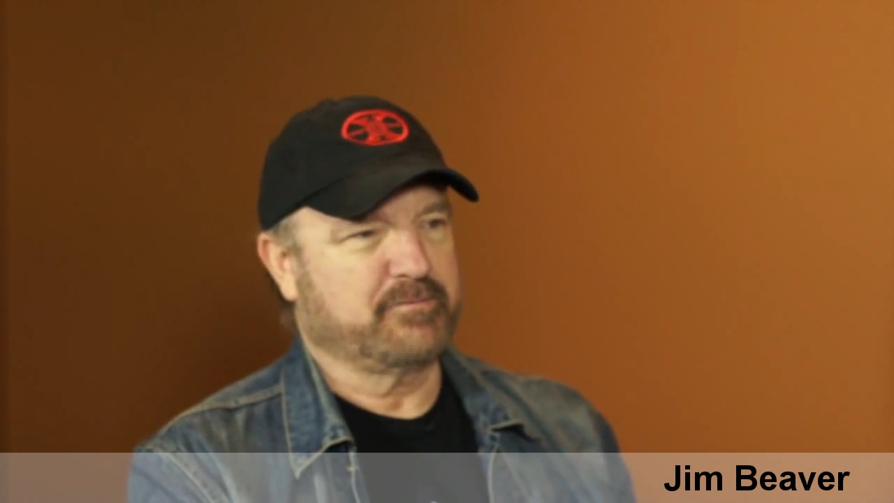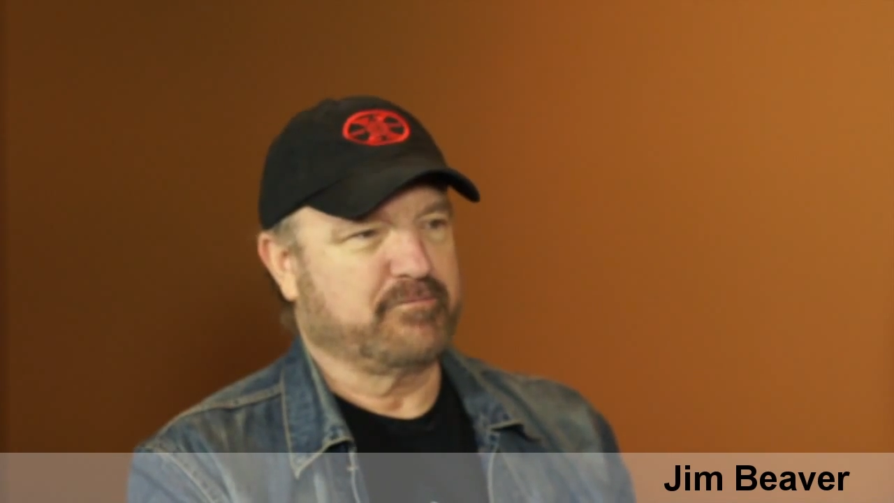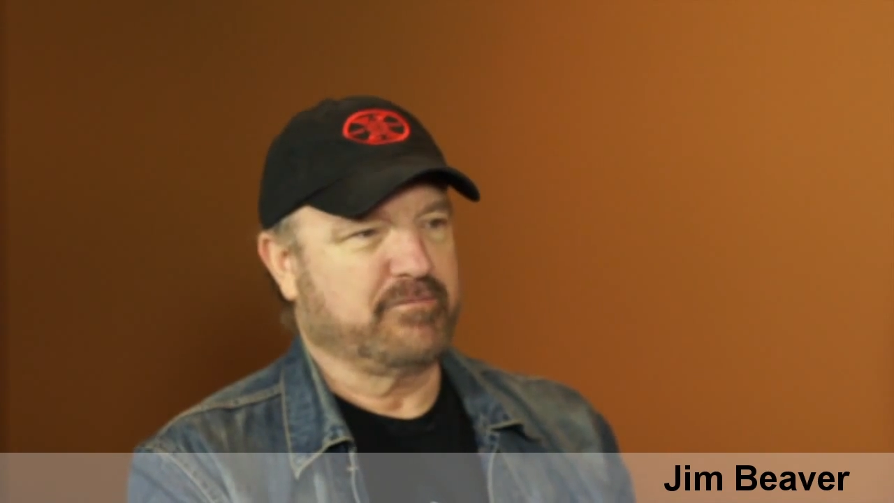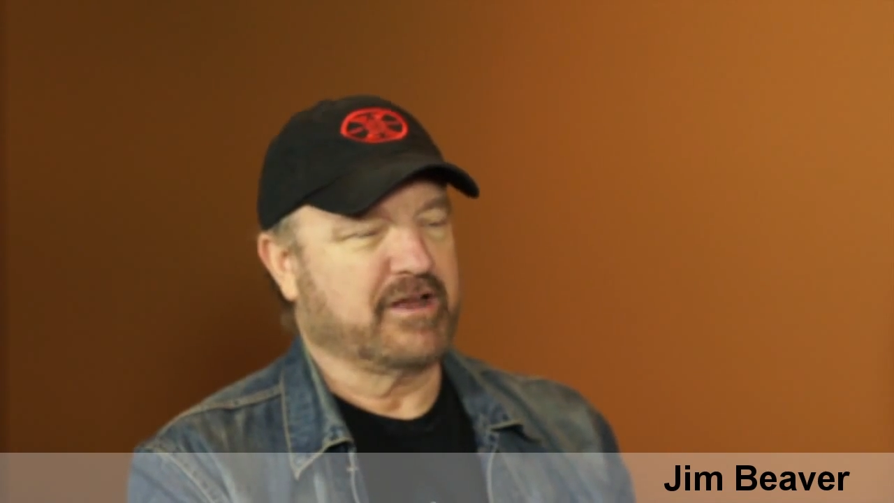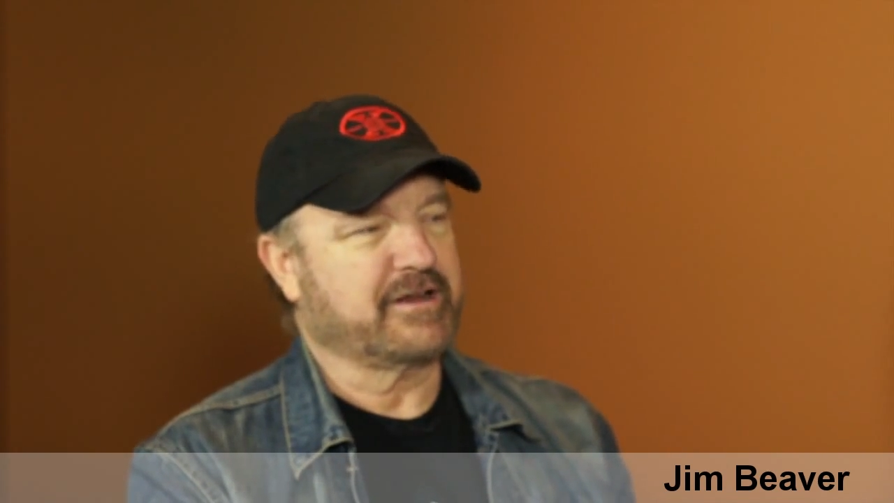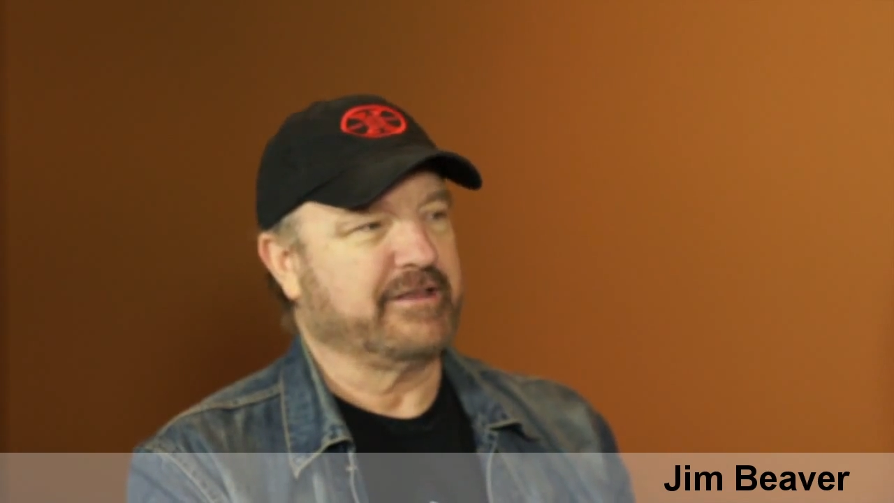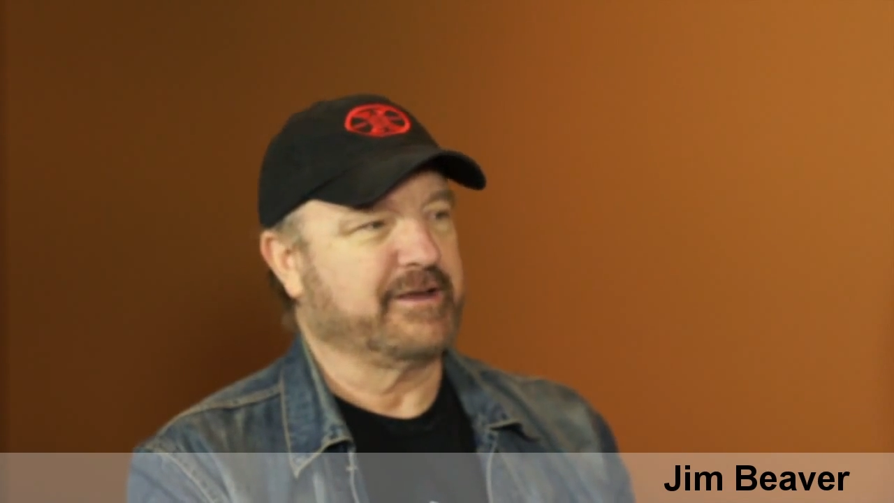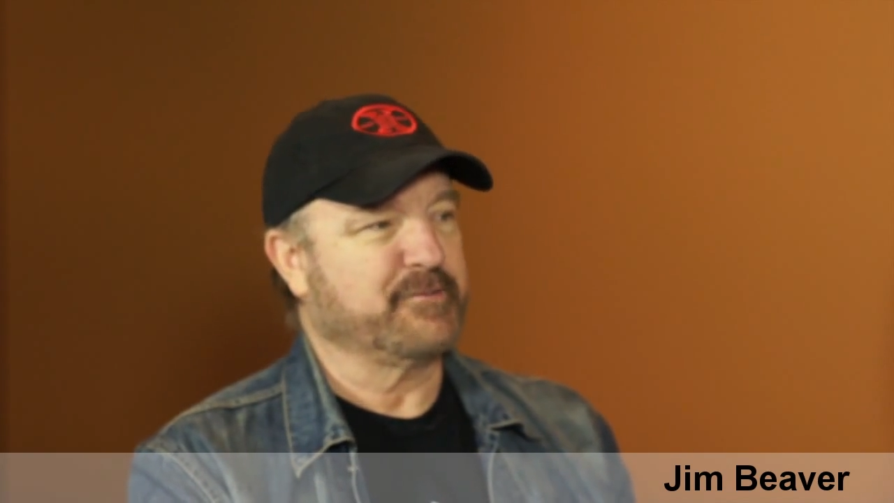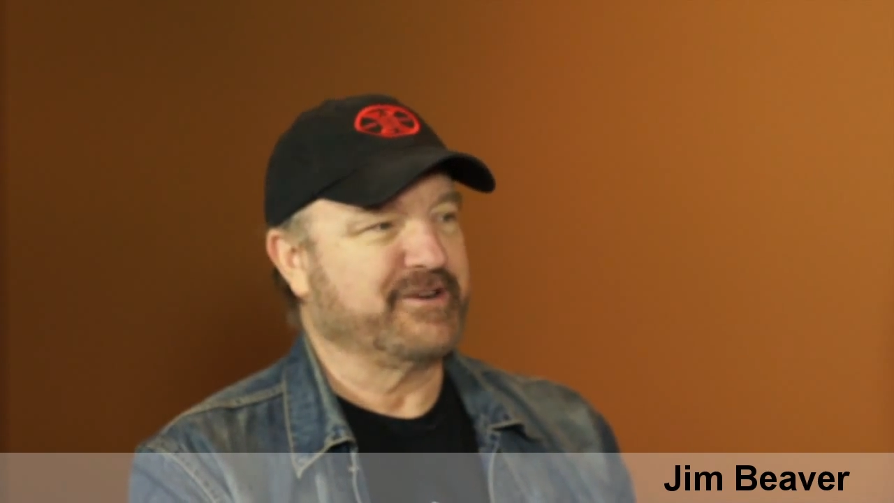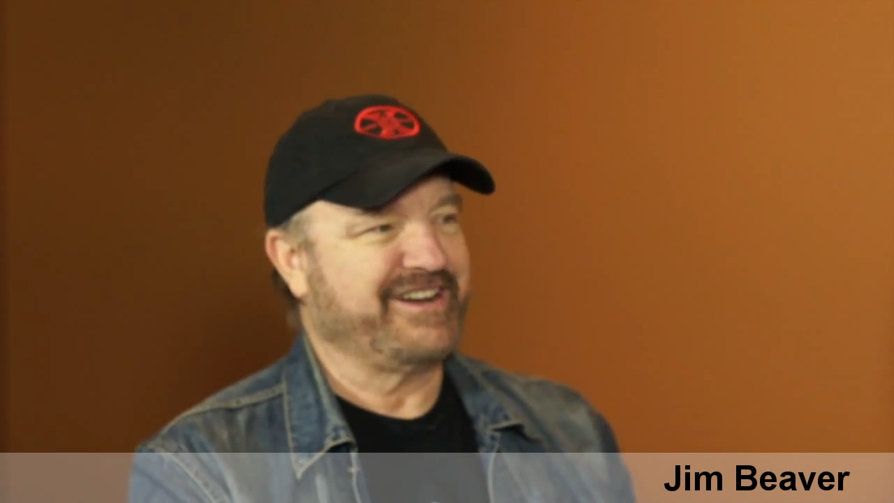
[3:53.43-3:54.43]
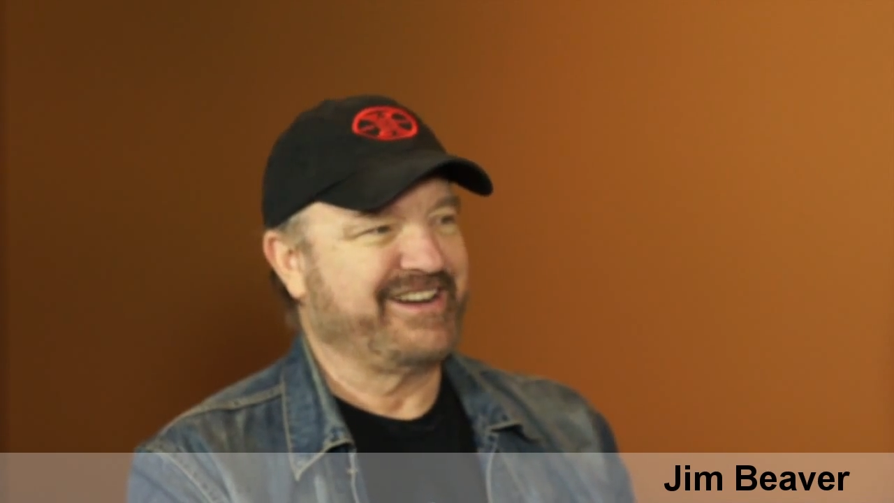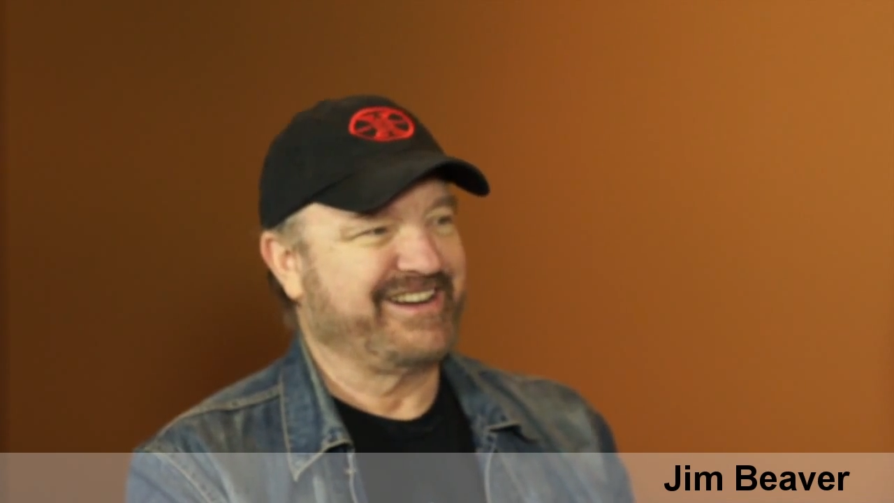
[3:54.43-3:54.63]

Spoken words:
I'm lucky that way.